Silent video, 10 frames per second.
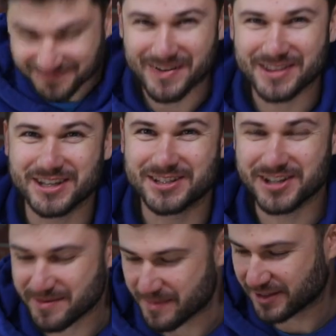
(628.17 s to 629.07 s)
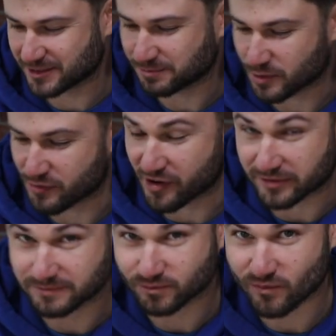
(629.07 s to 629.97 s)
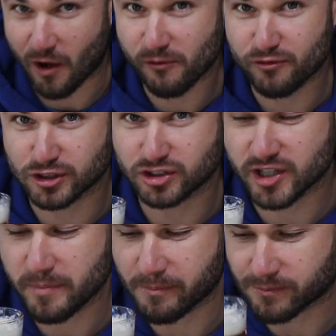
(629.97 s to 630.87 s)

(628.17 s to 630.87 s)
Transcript: but the dip is perfect. now first sip.